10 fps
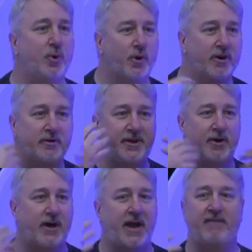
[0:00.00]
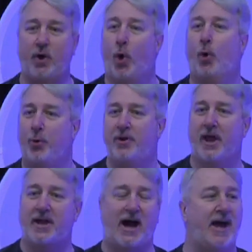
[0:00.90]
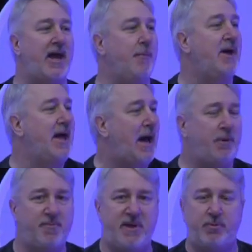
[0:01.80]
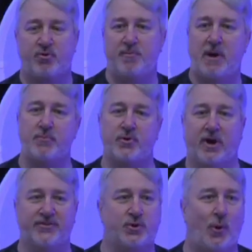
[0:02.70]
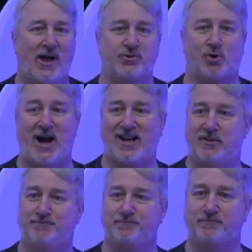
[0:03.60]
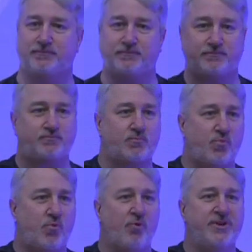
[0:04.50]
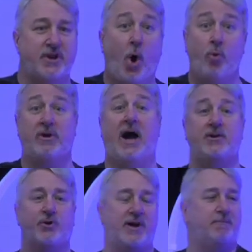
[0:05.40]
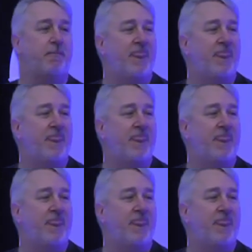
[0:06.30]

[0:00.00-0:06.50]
who are, you know, kind of old like I am. How many people remember uh, Schoolhouse Rock? Oh, God, great.